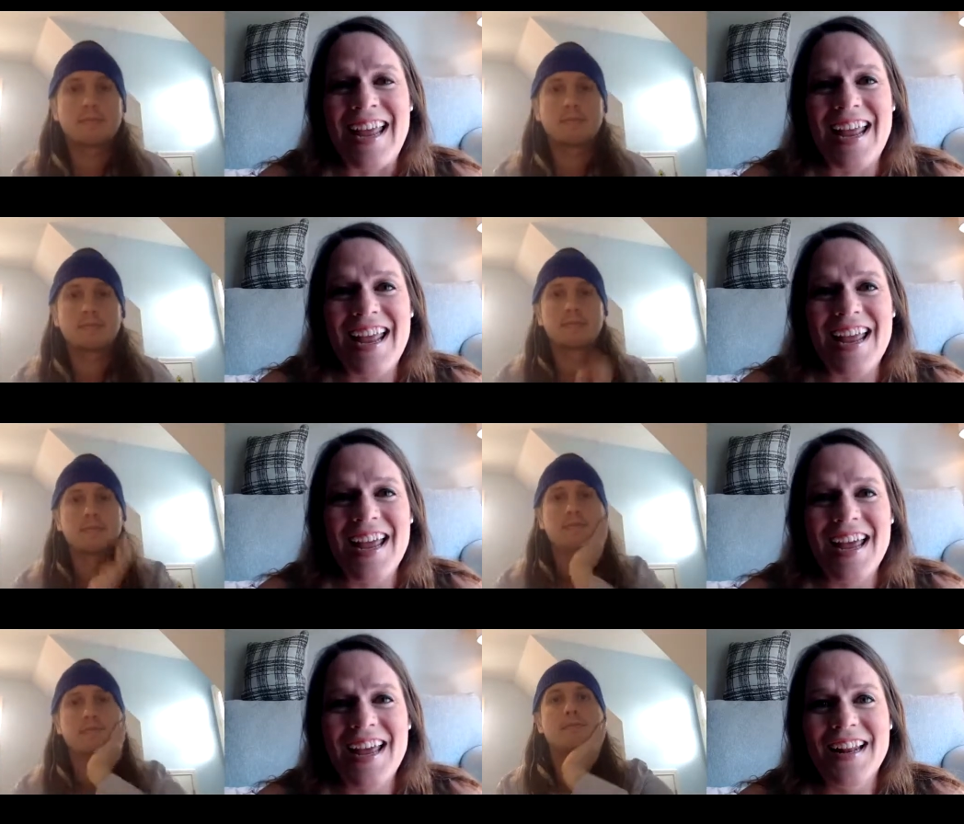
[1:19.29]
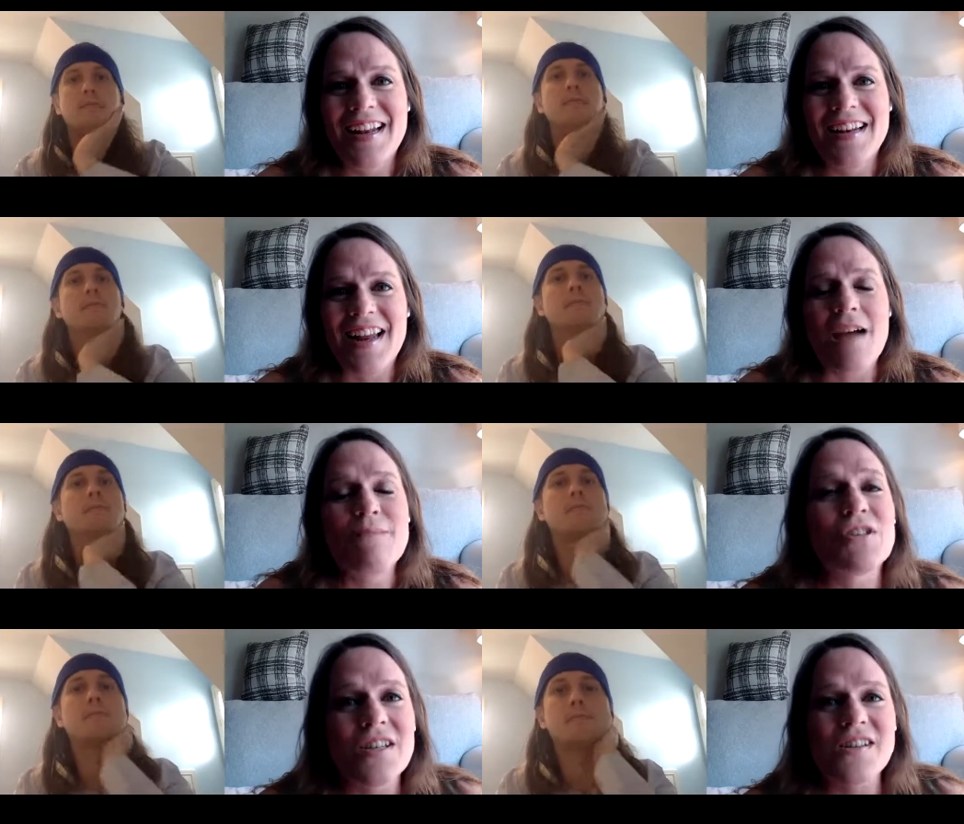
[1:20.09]
Speaker 1: And I'm
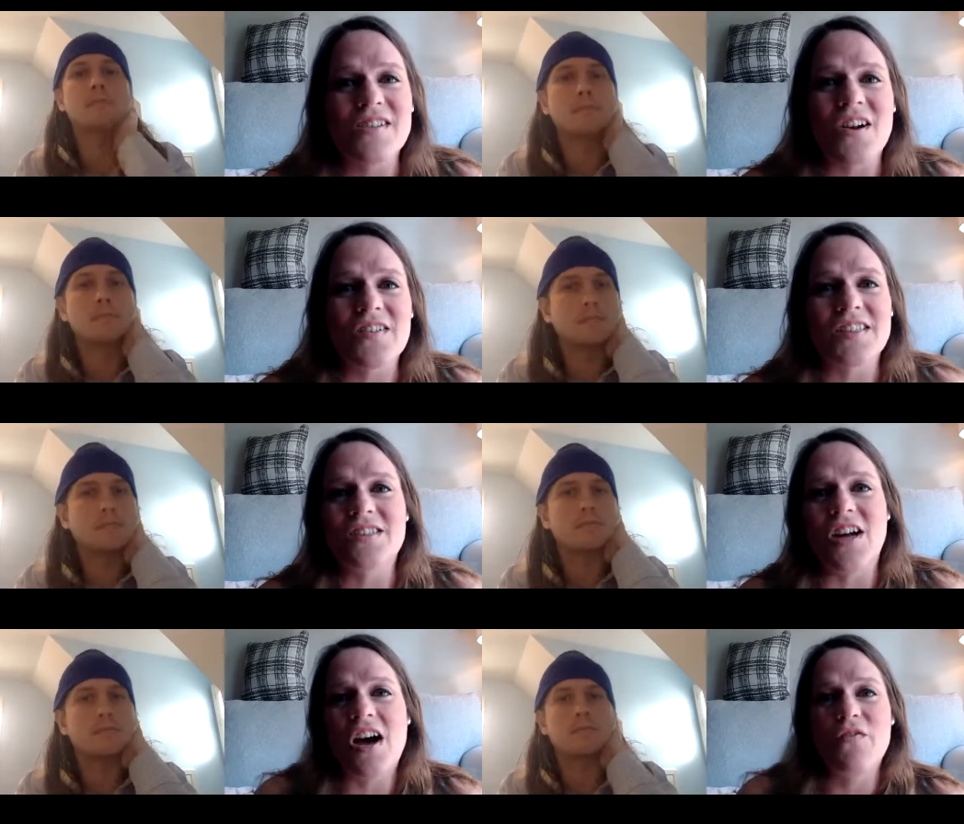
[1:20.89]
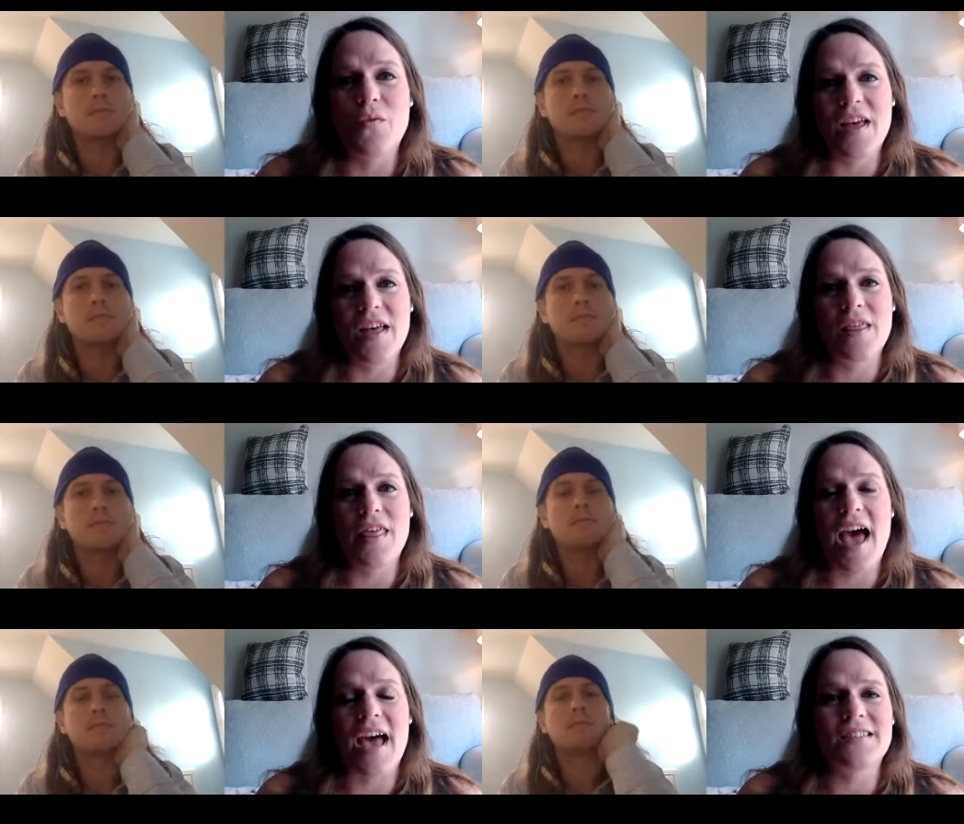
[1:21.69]
just going to start this off with
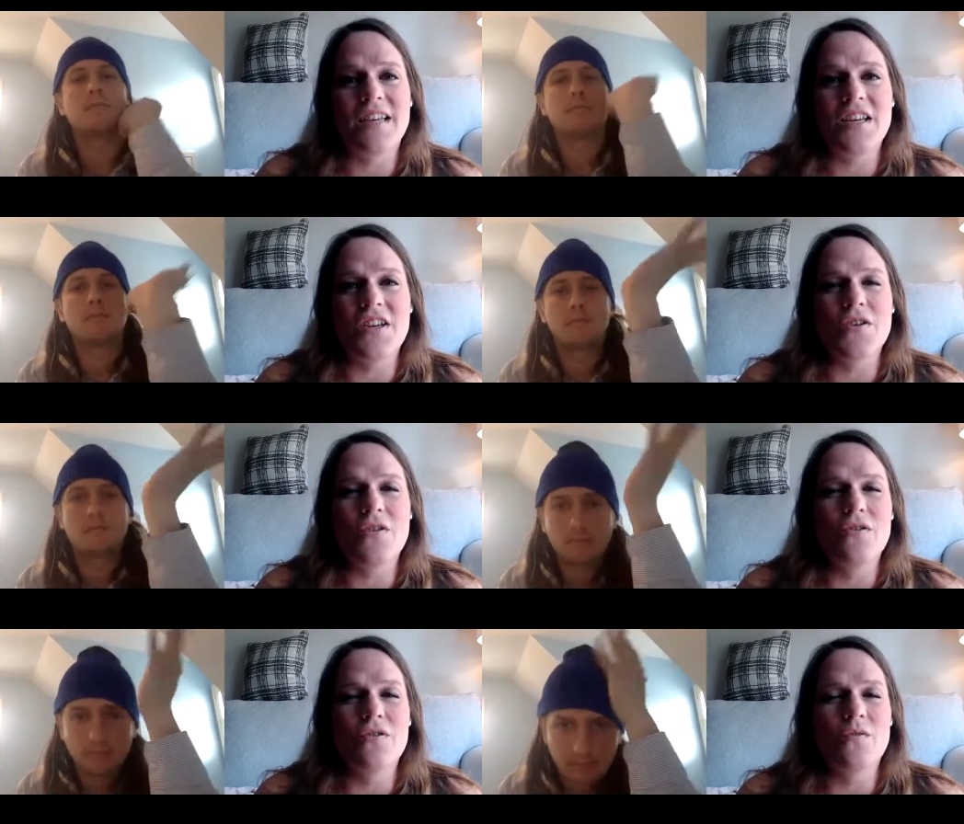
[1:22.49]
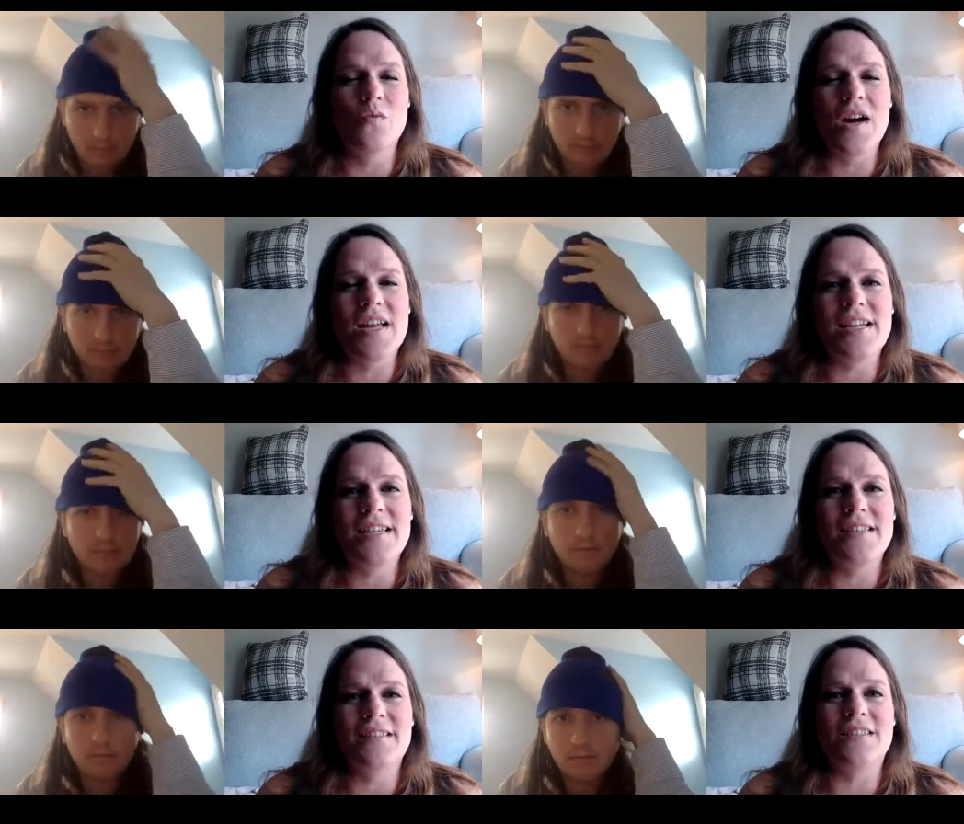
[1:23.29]
asking you what
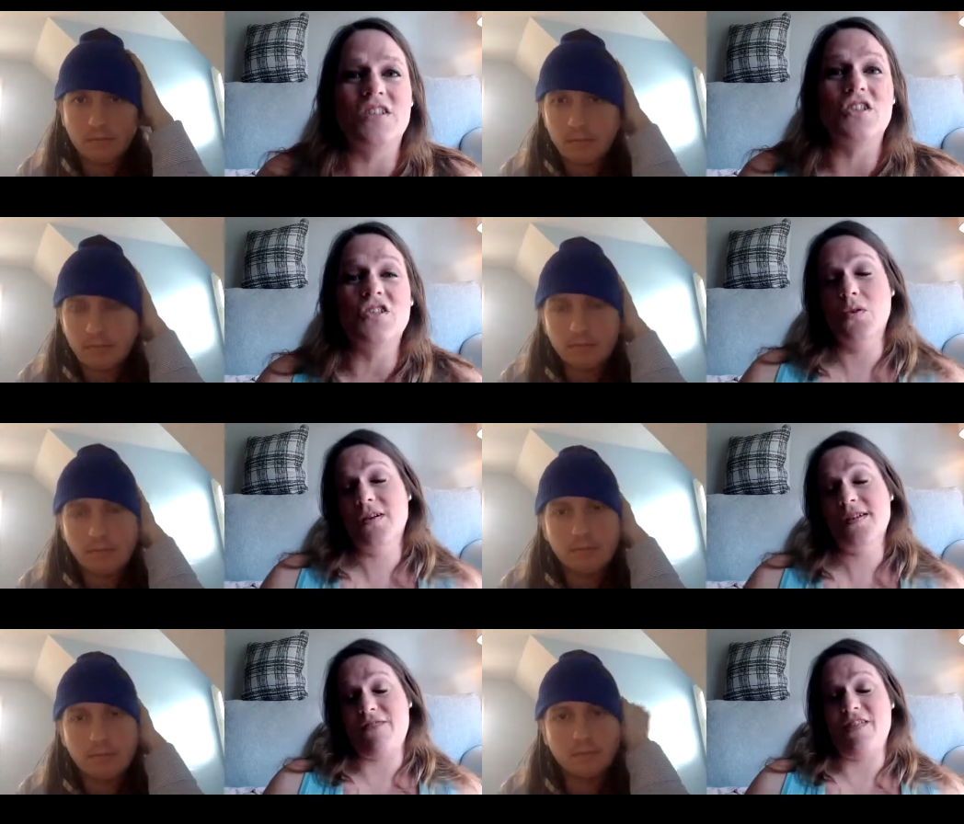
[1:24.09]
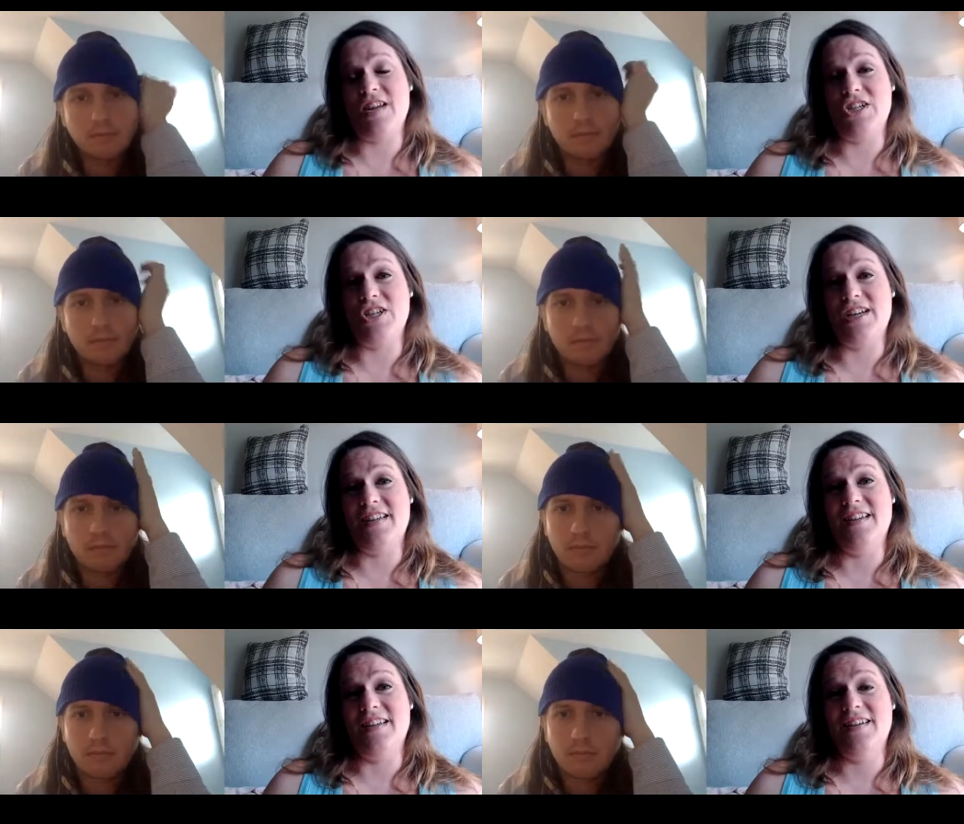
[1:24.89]
is your
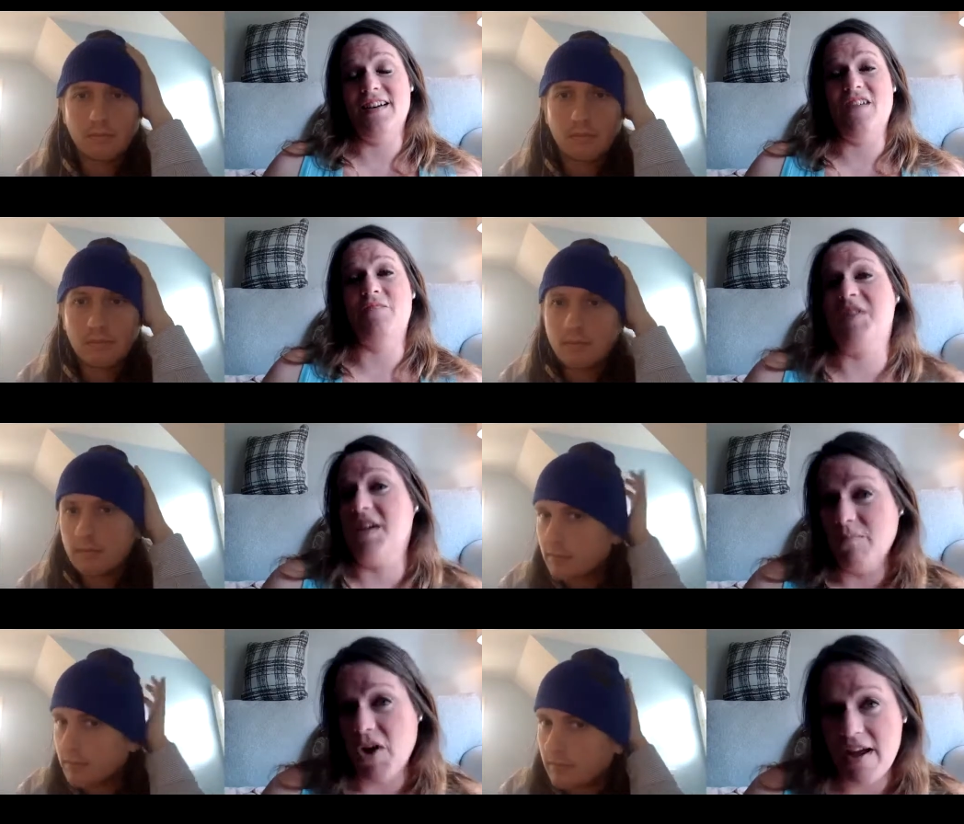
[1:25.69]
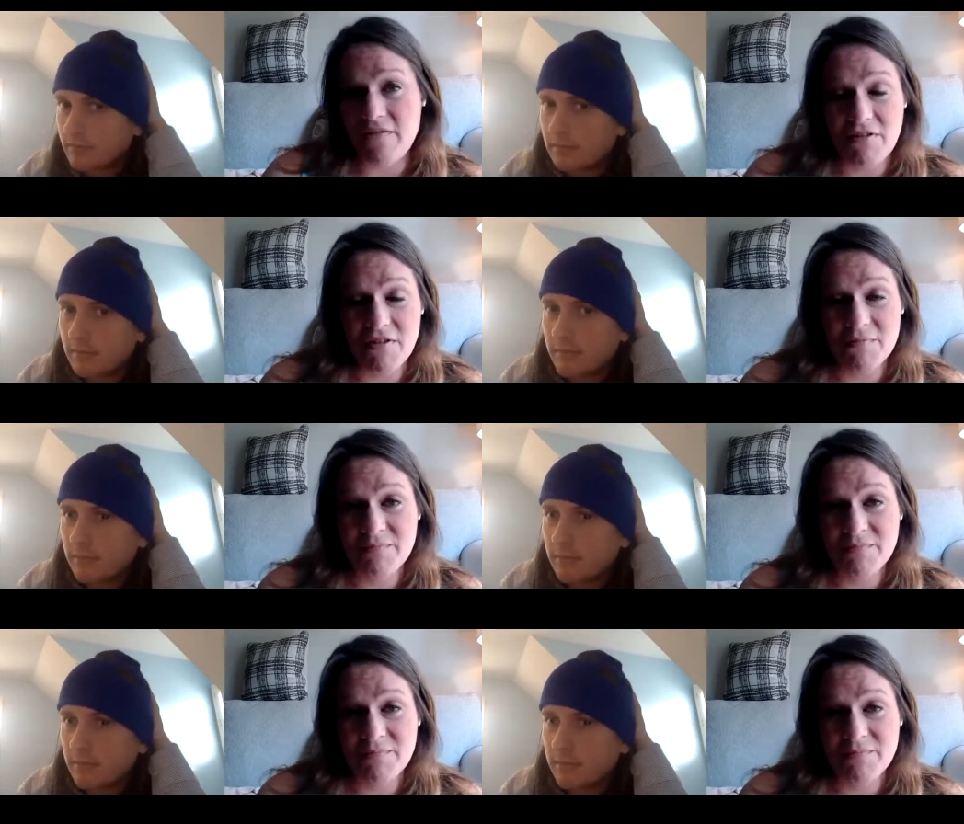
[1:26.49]
definition of being brave?